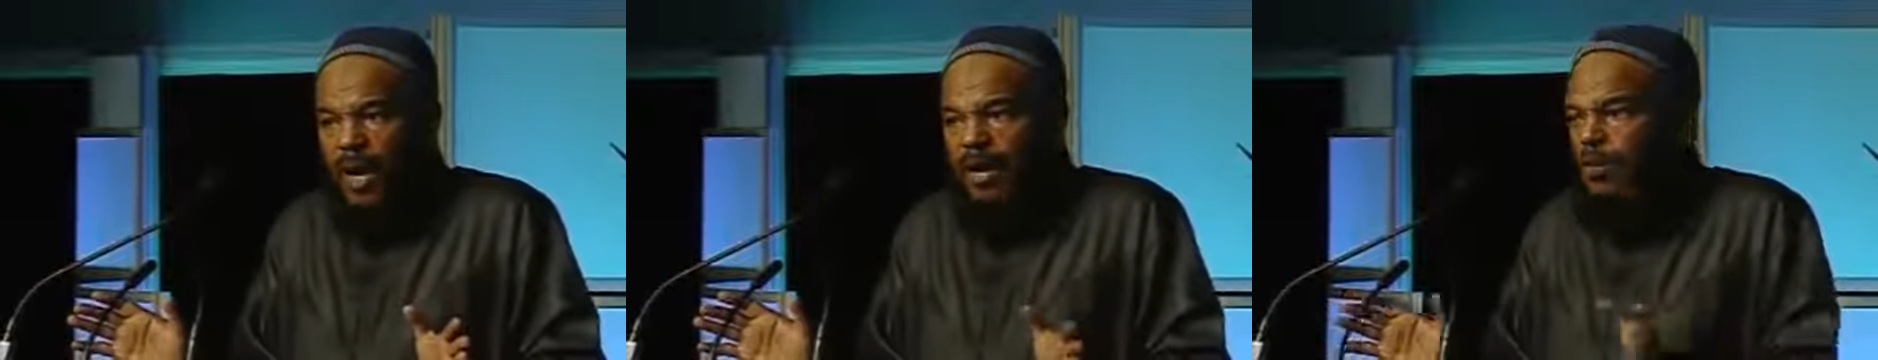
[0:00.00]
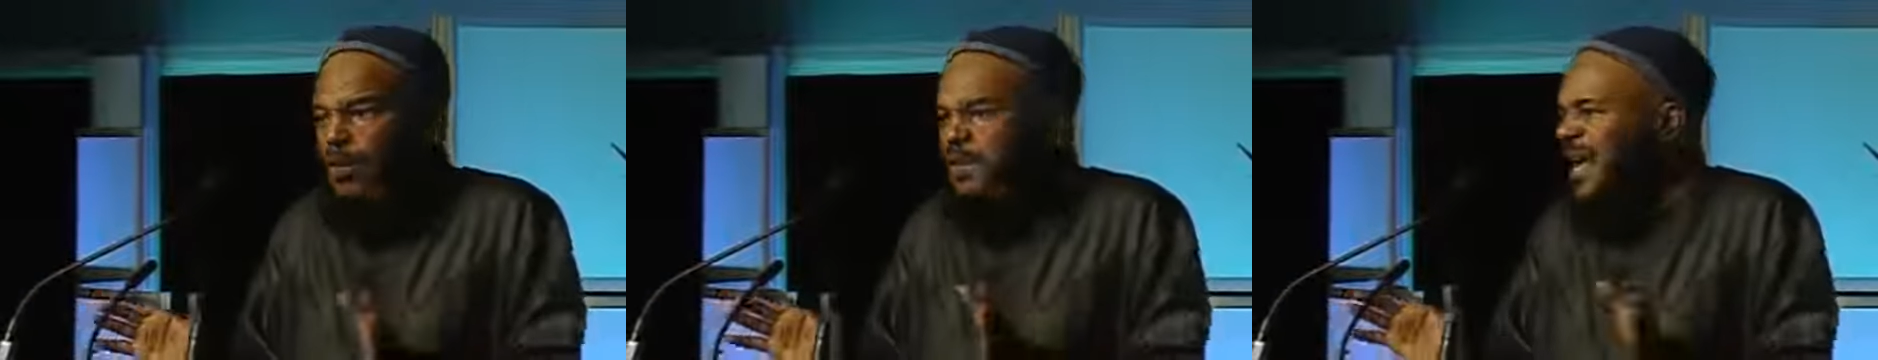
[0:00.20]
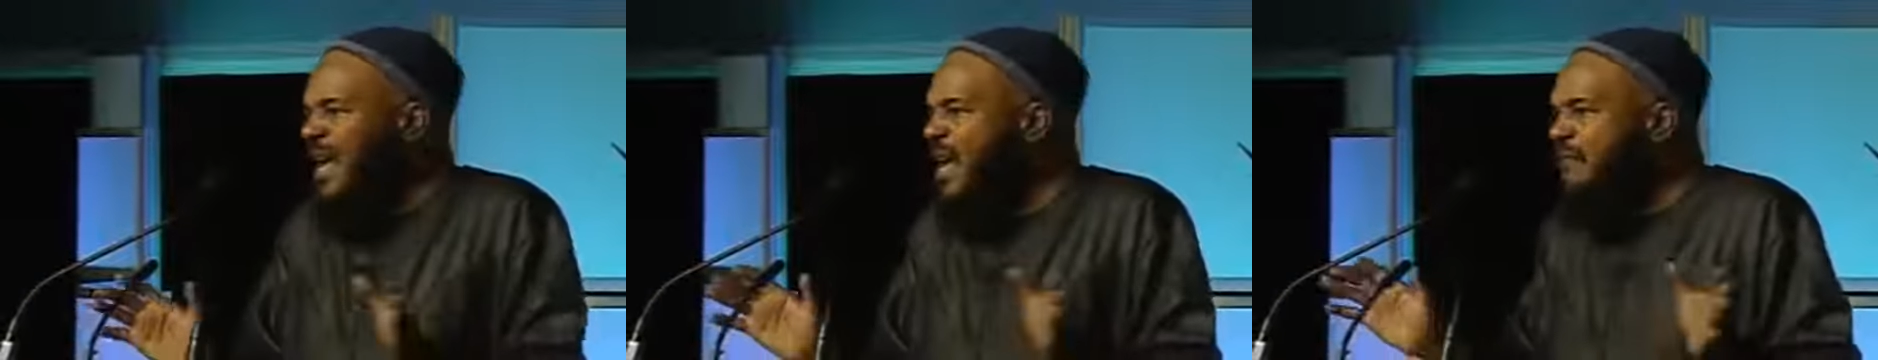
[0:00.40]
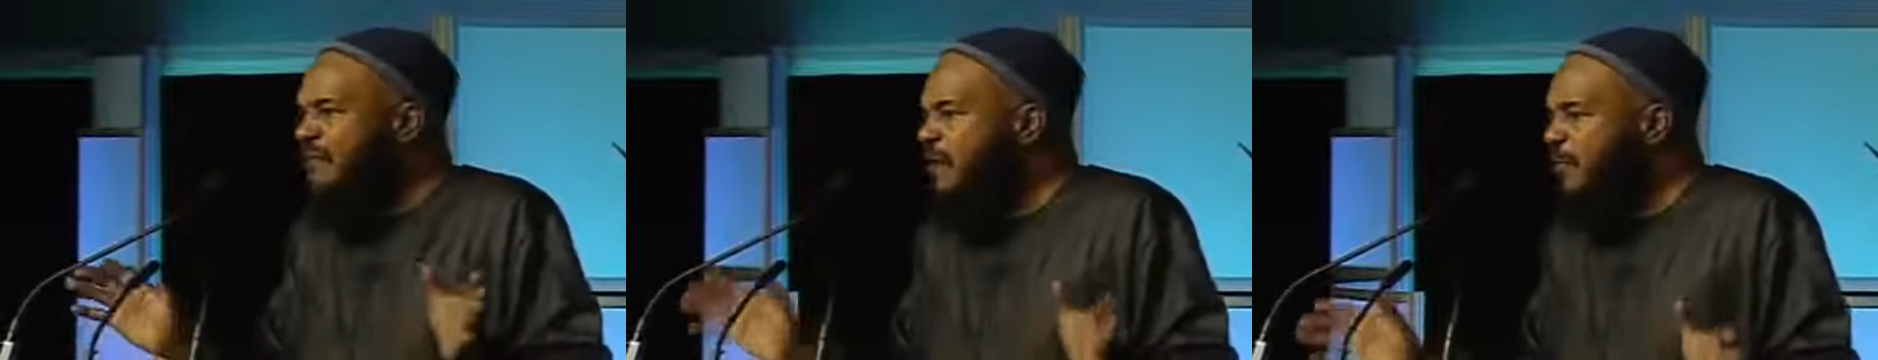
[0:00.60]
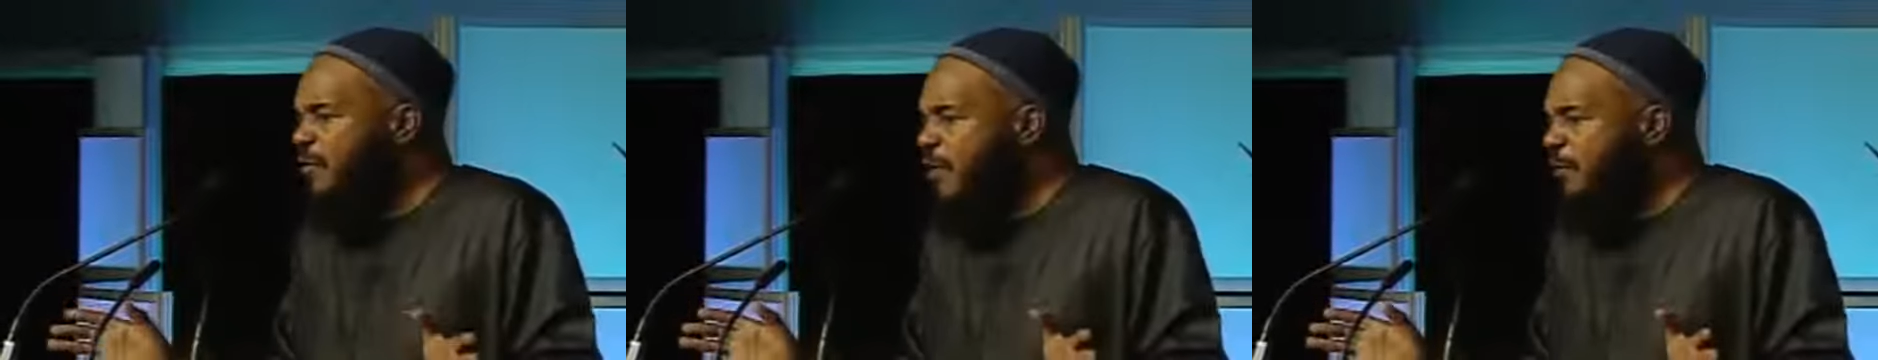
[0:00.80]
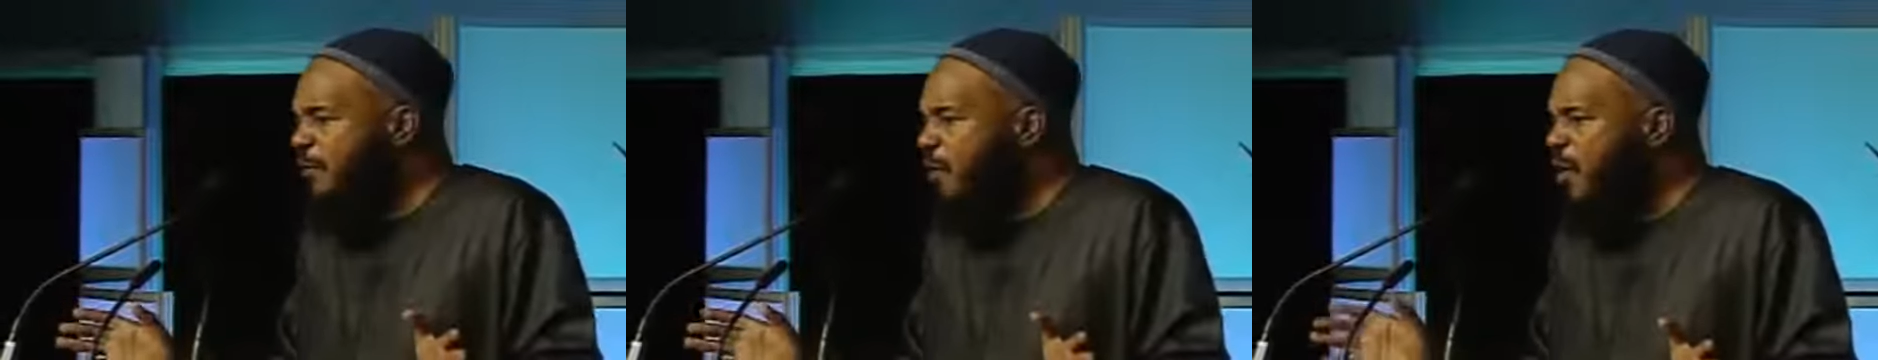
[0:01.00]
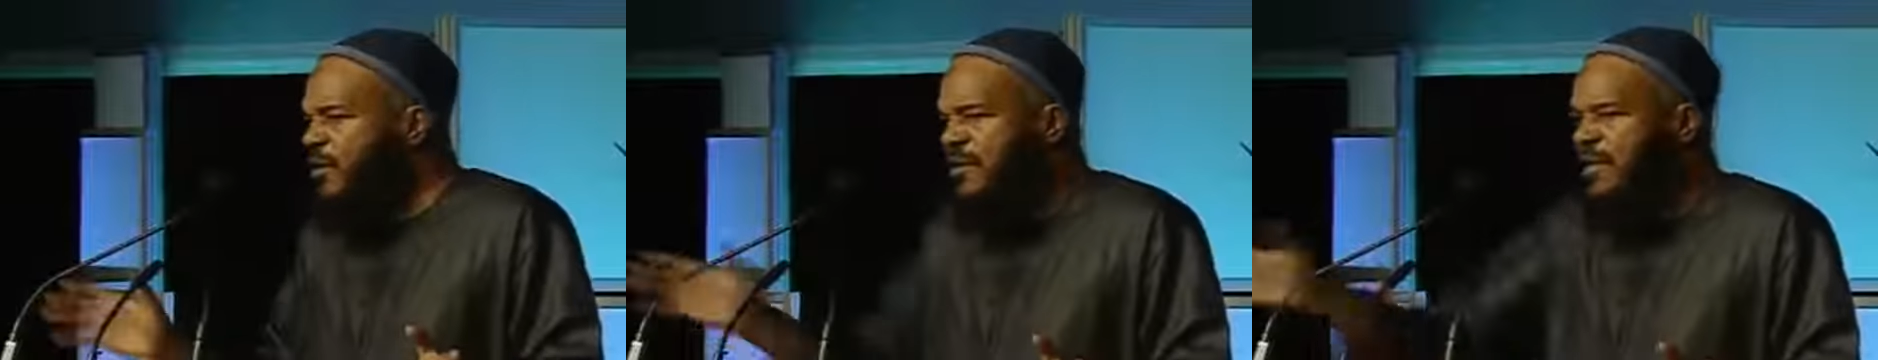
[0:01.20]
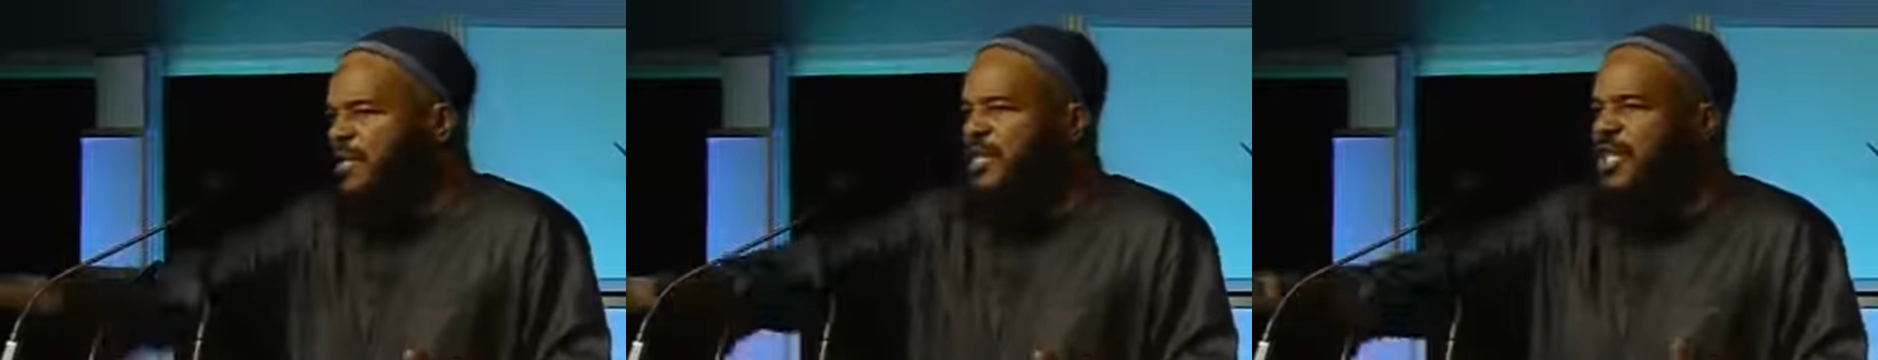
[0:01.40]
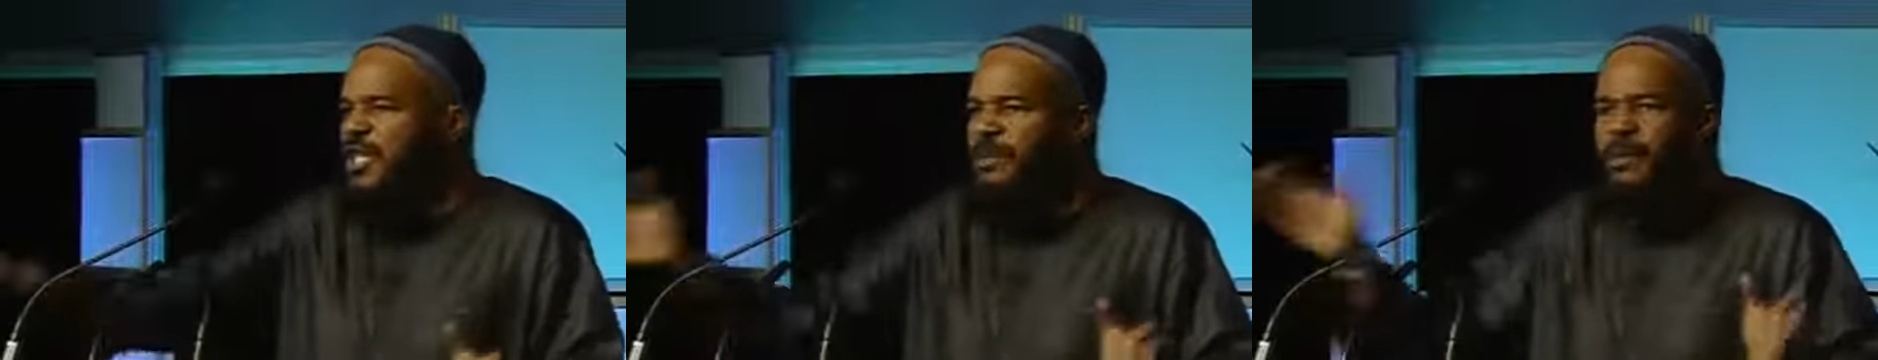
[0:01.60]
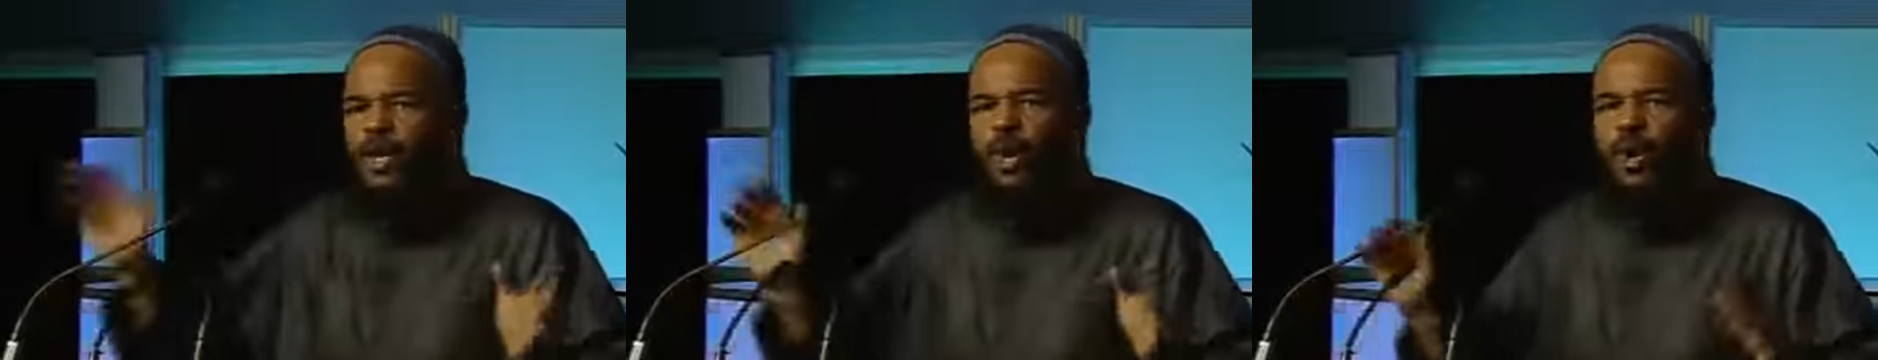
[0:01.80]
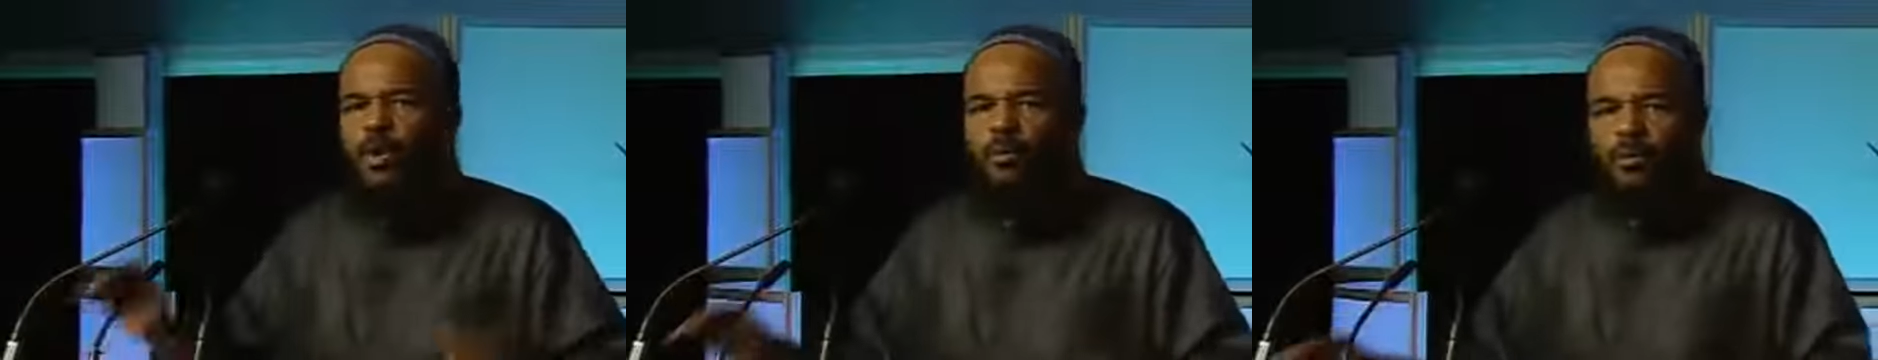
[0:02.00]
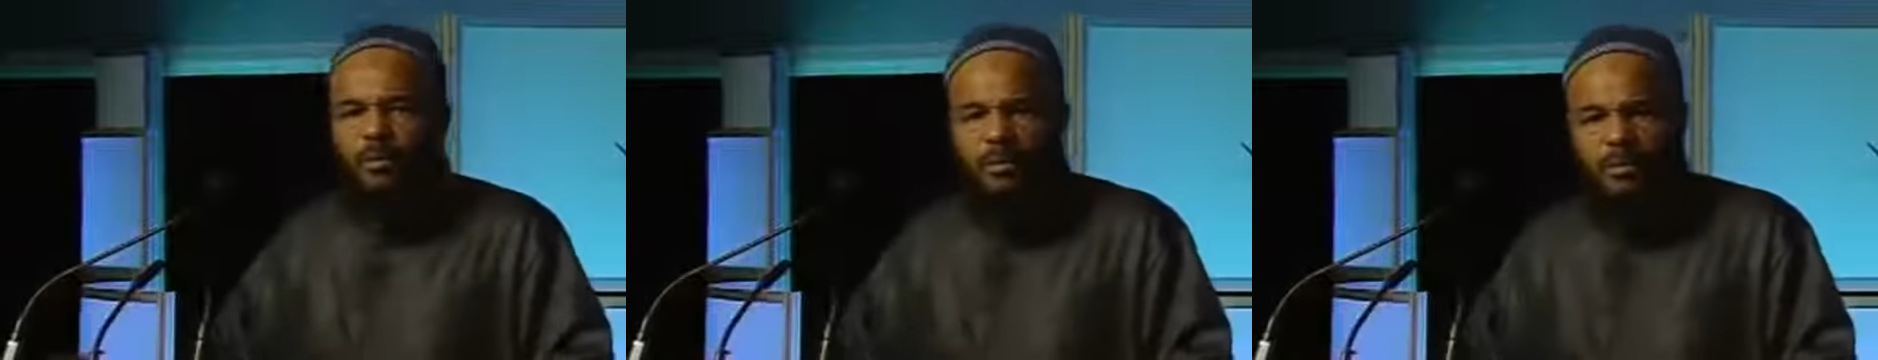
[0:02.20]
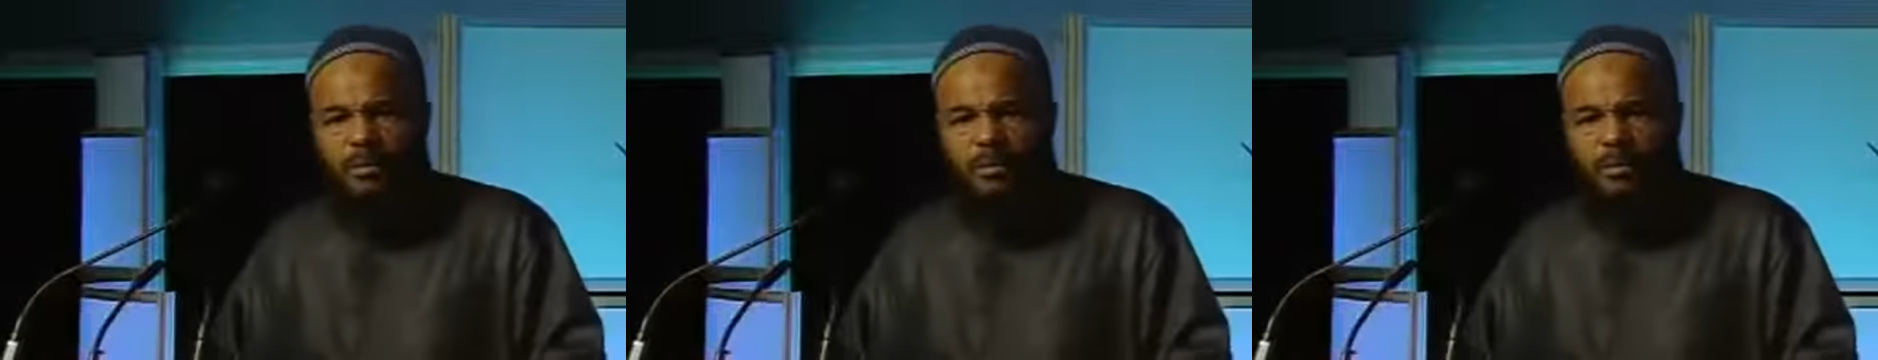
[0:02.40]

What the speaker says: And we say even if you're forced, then teach them at home.